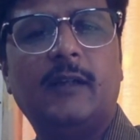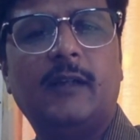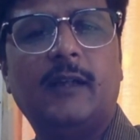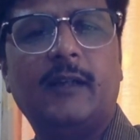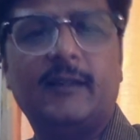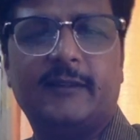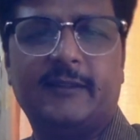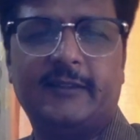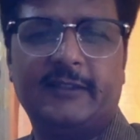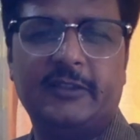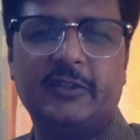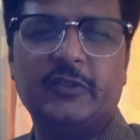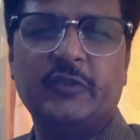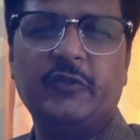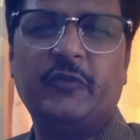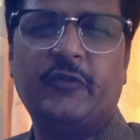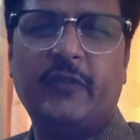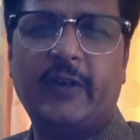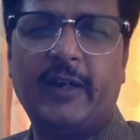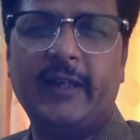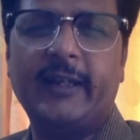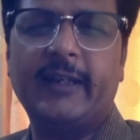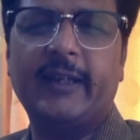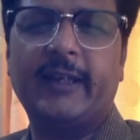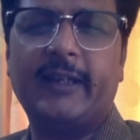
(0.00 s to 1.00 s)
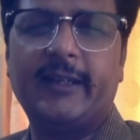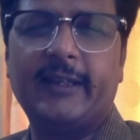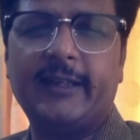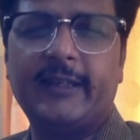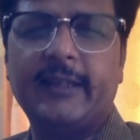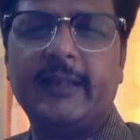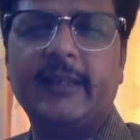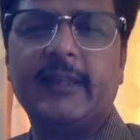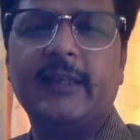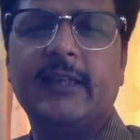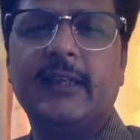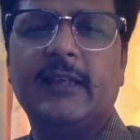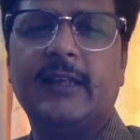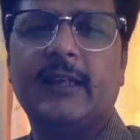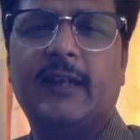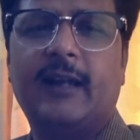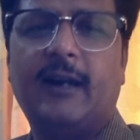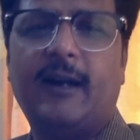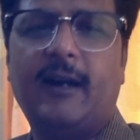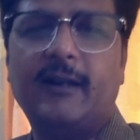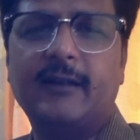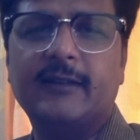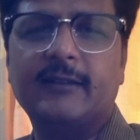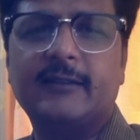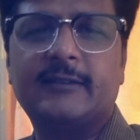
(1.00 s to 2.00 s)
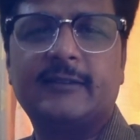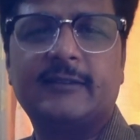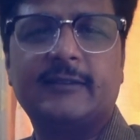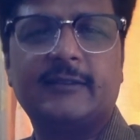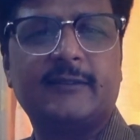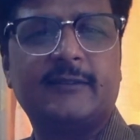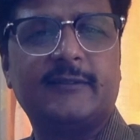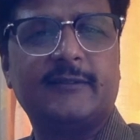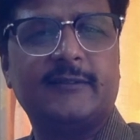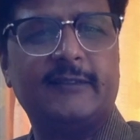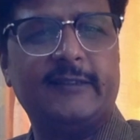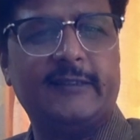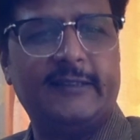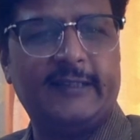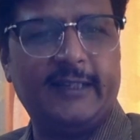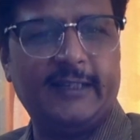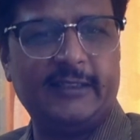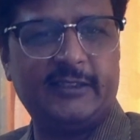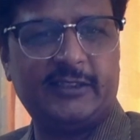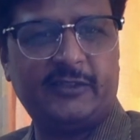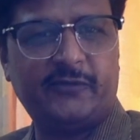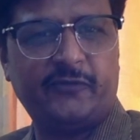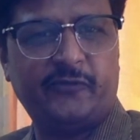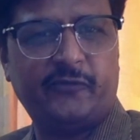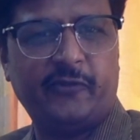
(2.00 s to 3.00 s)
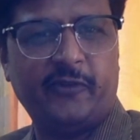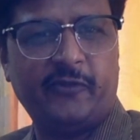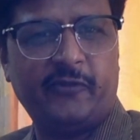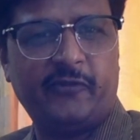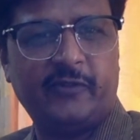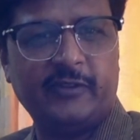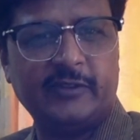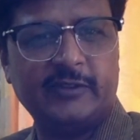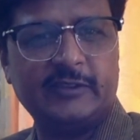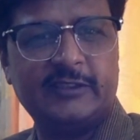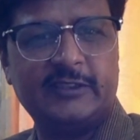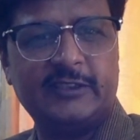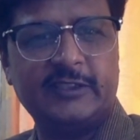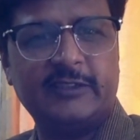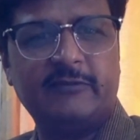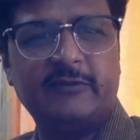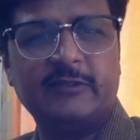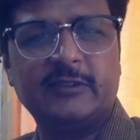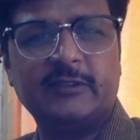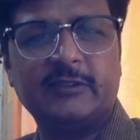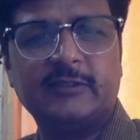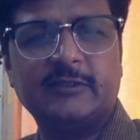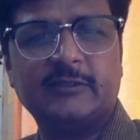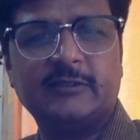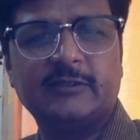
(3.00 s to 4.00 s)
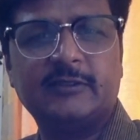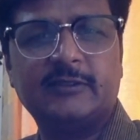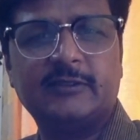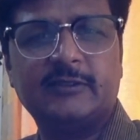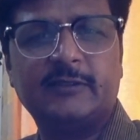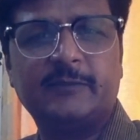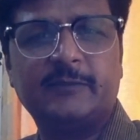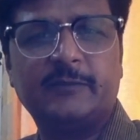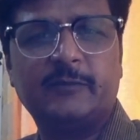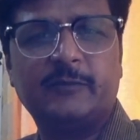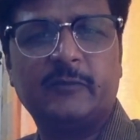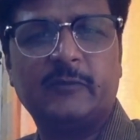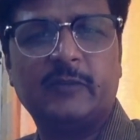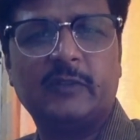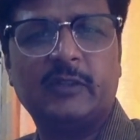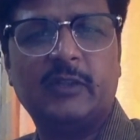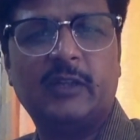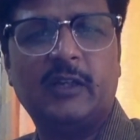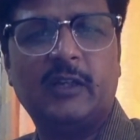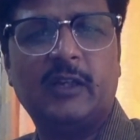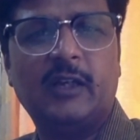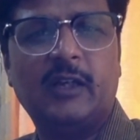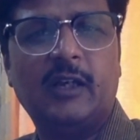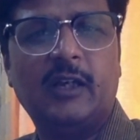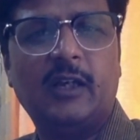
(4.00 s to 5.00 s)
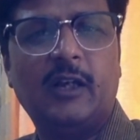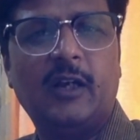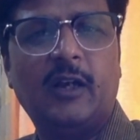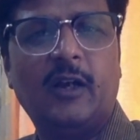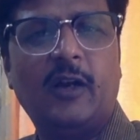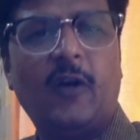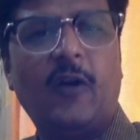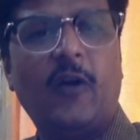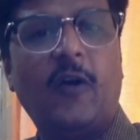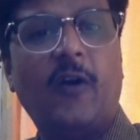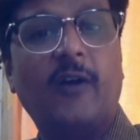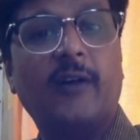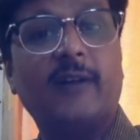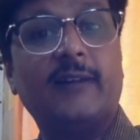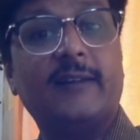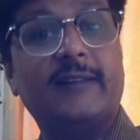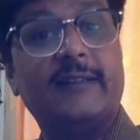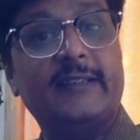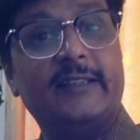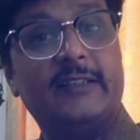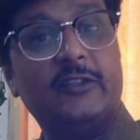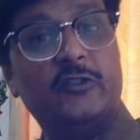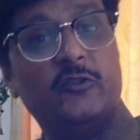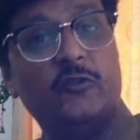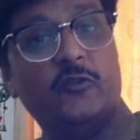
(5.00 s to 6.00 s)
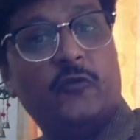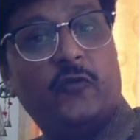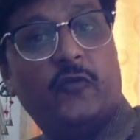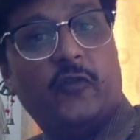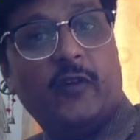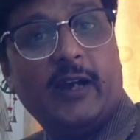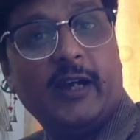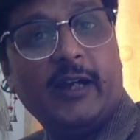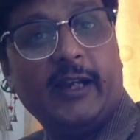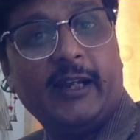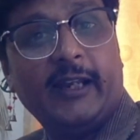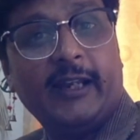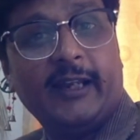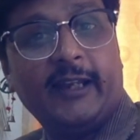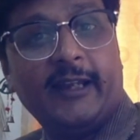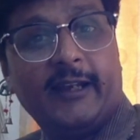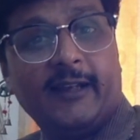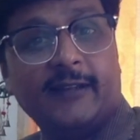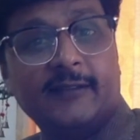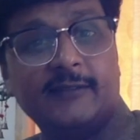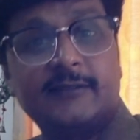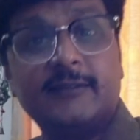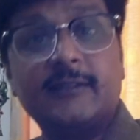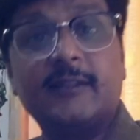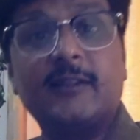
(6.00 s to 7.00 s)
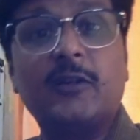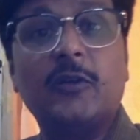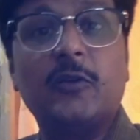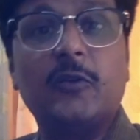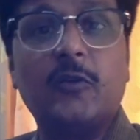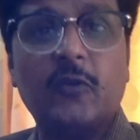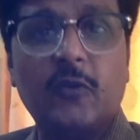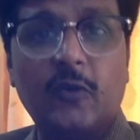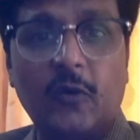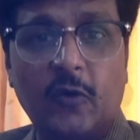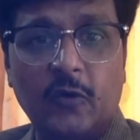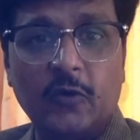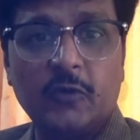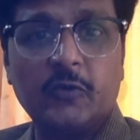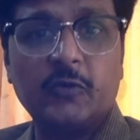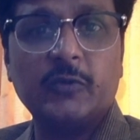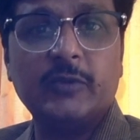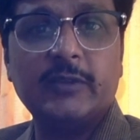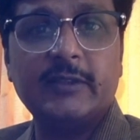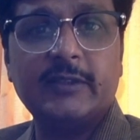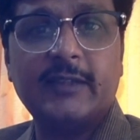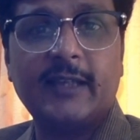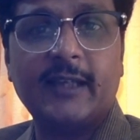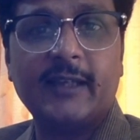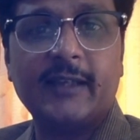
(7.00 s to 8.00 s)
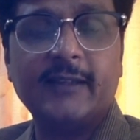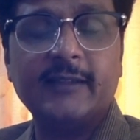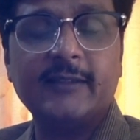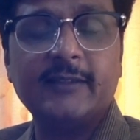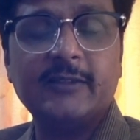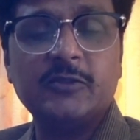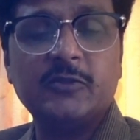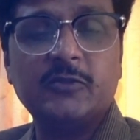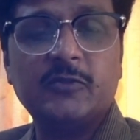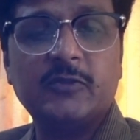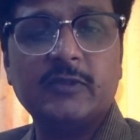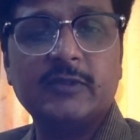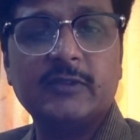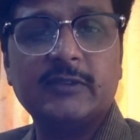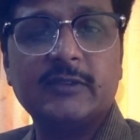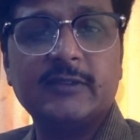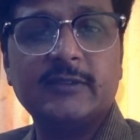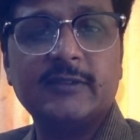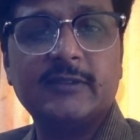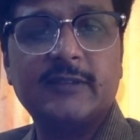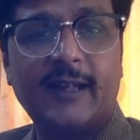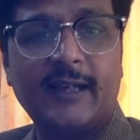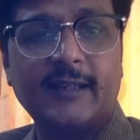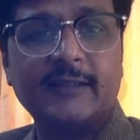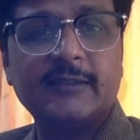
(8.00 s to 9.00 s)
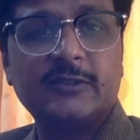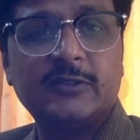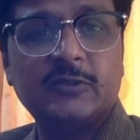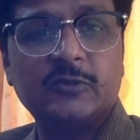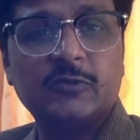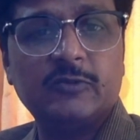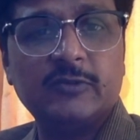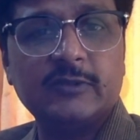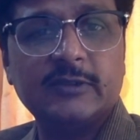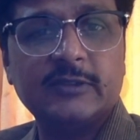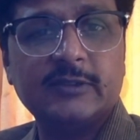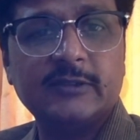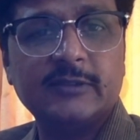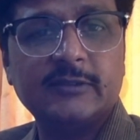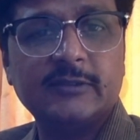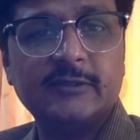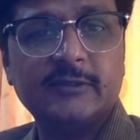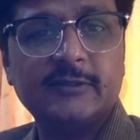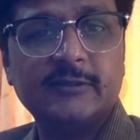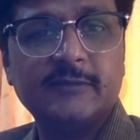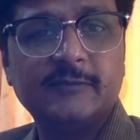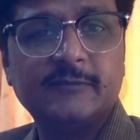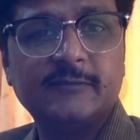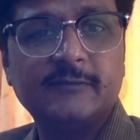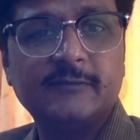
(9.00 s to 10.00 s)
And did you find any answer yes for first 3 questions? Or did you find any answer no to the second 2 questions, last 2 questions?